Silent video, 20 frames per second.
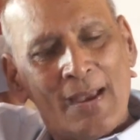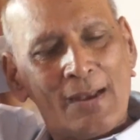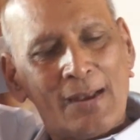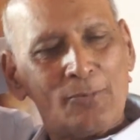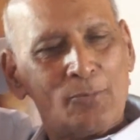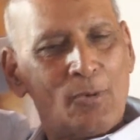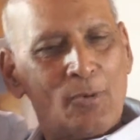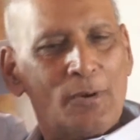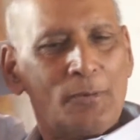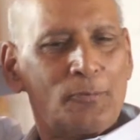
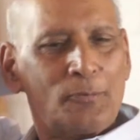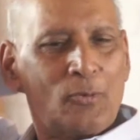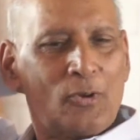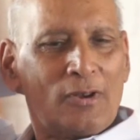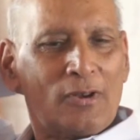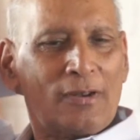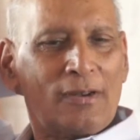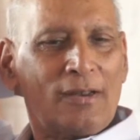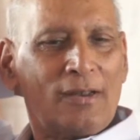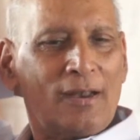at one
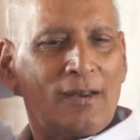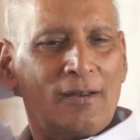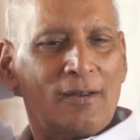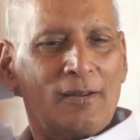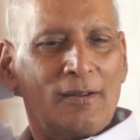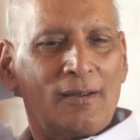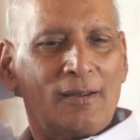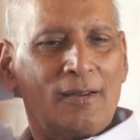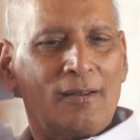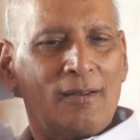point, he
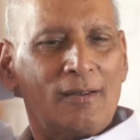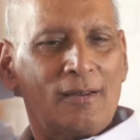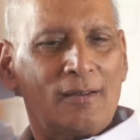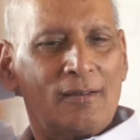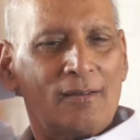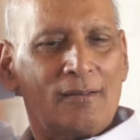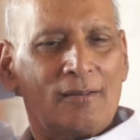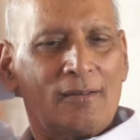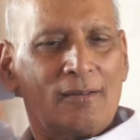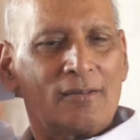had
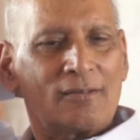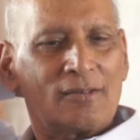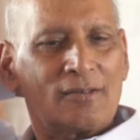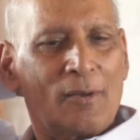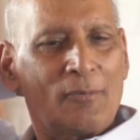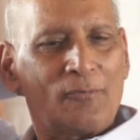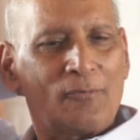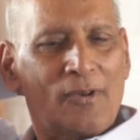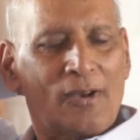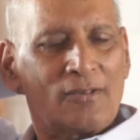
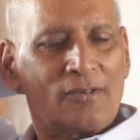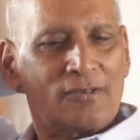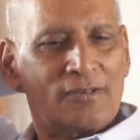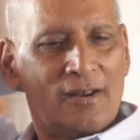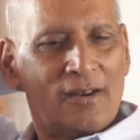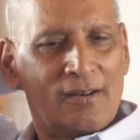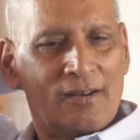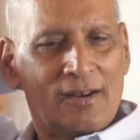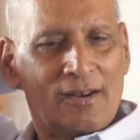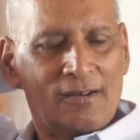some
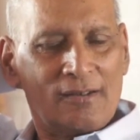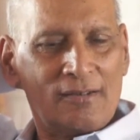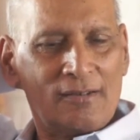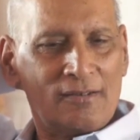function at